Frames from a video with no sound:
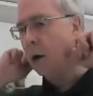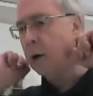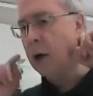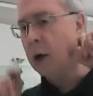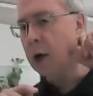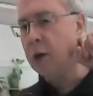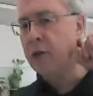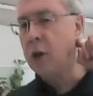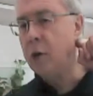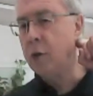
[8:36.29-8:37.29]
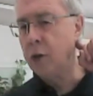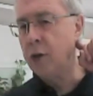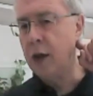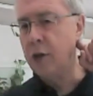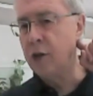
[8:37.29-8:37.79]
let's say you've got a
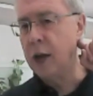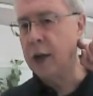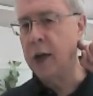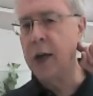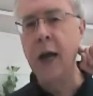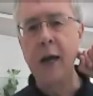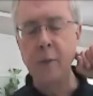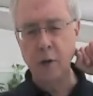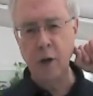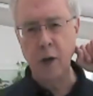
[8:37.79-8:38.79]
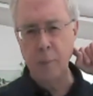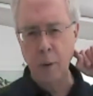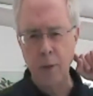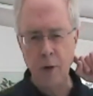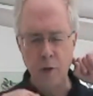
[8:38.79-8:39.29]
tense neck again, because I could
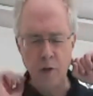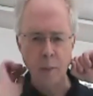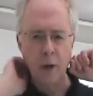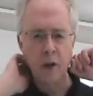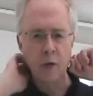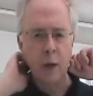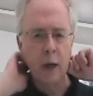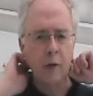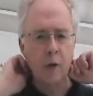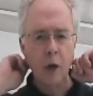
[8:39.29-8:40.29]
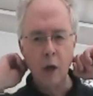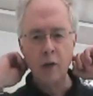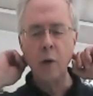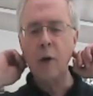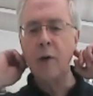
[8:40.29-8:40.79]
probably do some of this without.
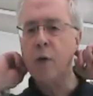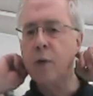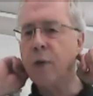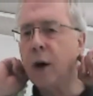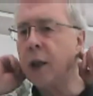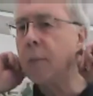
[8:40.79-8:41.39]
So if you find the